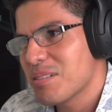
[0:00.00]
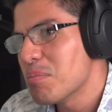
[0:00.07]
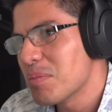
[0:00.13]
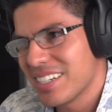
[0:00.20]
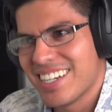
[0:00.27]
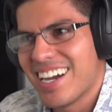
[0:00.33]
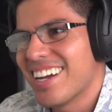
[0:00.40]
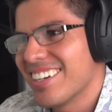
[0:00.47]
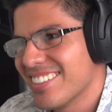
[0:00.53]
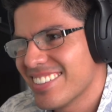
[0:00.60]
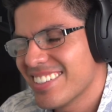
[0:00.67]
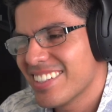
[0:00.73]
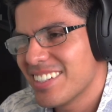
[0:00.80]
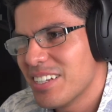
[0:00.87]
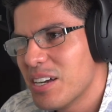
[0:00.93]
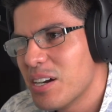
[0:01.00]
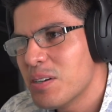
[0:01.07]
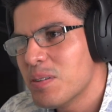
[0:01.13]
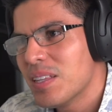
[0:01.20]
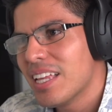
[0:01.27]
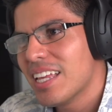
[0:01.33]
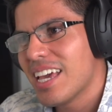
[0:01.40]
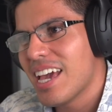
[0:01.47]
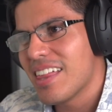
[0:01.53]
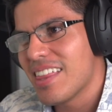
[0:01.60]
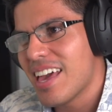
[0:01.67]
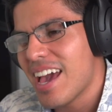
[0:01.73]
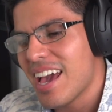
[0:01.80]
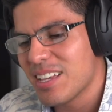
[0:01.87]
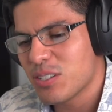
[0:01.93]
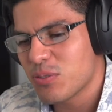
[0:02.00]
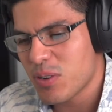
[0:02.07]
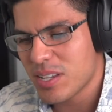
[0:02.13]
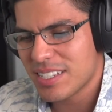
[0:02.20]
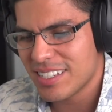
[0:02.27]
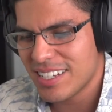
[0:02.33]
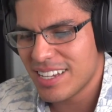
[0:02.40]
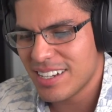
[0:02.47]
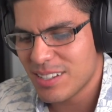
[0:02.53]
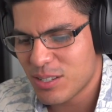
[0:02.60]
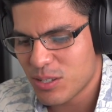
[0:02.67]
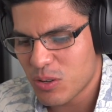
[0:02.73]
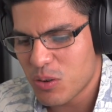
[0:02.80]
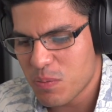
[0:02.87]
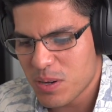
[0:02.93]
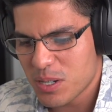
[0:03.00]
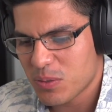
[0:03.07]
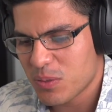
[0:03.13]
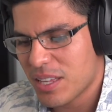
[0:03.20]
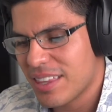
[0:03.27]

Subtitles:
is like McDonald's, and that has resonated so much with,